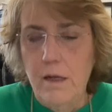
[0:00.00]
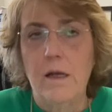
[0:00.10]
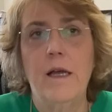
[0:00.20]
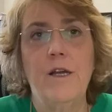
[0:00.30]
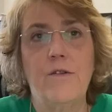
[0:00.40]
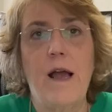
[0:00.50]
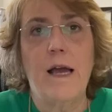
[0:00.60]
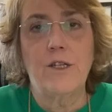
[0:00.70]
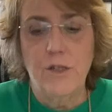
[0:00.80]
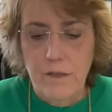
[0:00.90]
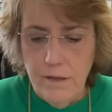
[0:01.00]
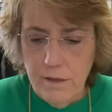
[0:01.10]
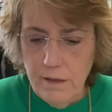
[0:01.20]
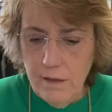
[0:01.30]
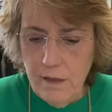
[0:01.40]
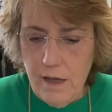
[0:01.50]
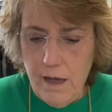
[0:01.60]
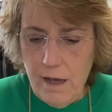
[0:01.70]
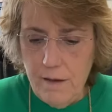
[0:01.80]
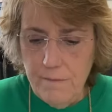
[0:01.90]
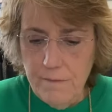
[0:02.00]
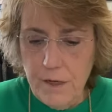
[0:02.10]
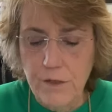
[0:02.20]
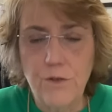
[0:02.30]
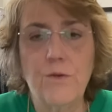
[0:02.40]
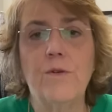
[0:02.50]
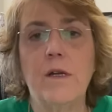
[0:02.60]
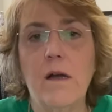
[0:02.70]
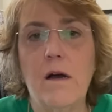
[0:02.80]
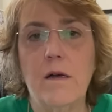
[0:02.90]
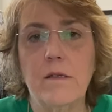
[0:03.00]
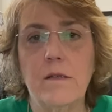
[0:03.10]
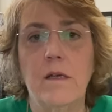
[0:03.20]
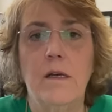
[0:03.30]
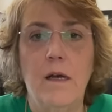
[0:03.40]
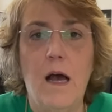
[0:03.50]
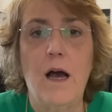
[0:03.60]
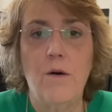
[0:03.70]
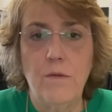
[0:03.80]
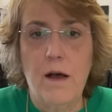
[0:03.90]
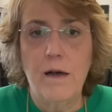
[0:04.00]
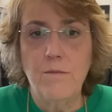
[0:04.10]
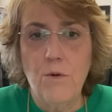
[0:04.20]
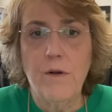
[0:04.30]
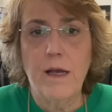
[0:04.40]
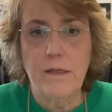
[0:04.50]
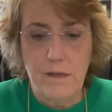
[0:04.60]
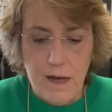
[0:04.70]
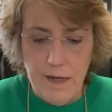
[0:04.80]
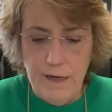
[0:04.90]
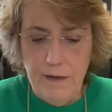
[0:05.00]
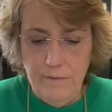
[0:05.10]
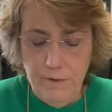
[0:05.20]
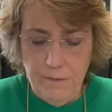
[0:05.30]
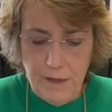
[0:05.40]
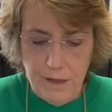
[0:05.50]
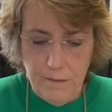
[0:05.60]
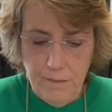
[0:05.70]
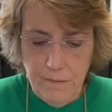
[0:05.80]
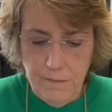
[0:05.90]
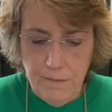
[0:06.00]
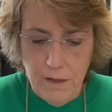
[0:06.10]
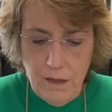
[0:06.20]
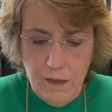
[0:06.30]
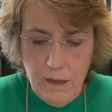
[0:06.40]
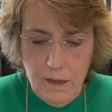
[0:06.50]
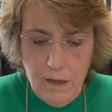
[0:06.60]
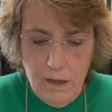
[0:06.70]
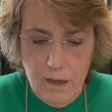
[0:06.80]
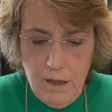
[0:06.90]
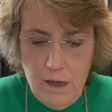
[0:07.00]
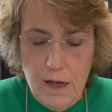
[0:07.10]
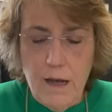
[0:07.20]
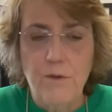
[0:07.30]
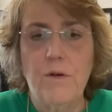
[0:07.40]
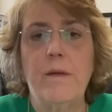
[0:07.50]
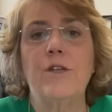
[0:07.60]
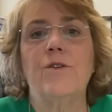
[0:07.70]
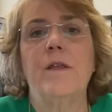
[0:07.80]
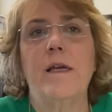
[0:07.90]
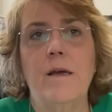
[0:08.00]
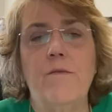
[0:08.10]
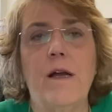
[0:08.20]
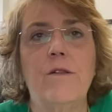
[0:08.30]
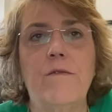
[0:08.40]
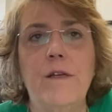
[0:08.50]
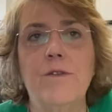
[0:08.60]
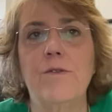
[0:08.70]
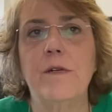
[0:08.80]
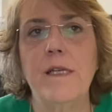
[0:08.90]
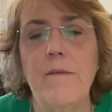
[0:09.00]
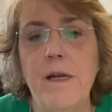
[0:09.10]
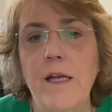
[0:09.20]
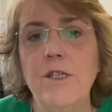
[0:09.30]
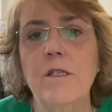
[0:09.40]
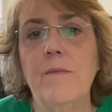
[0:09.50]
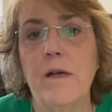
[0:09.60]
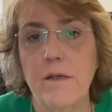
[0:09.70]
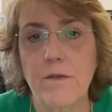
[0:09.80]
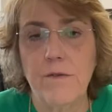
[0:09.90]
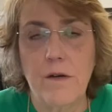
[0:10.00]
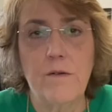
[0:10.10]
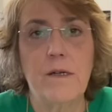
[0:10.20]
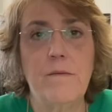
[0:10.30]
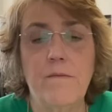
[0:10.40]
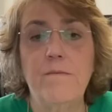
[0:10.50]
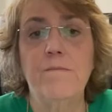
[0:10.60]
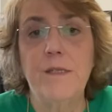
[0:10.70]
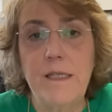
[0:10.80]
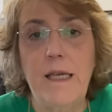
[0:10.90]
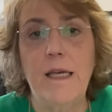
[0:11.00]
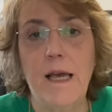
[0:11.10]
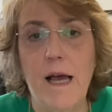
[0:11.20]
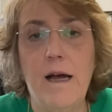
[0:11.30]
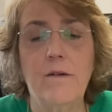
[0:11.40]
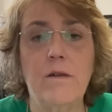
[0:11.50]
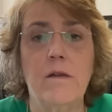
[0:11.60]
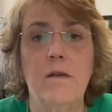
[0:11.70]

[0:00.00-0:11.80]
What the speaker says: interactions because you're going to cause a whole lot more anxiety from them. You want to make sure they get regular physical examinations because they're not going to seek out